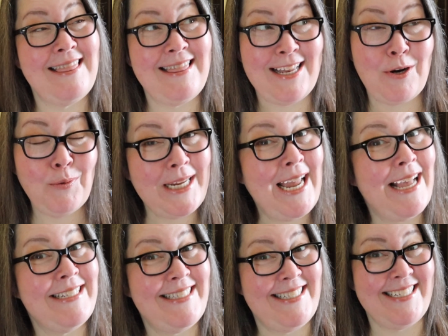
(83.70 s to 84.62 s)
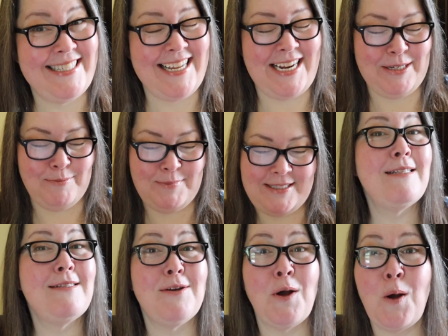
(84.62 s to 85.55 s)
That only has six items.
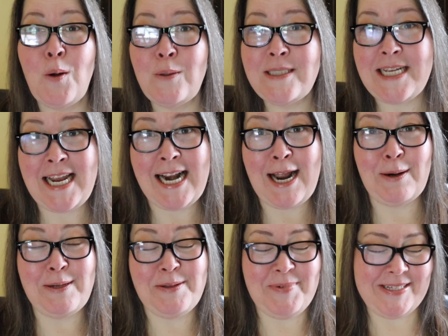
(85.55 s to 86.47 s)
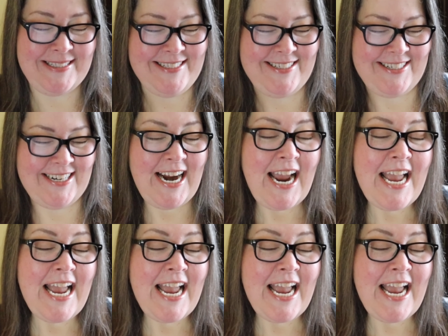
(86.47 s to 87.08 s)
Don't take it out on the messenger.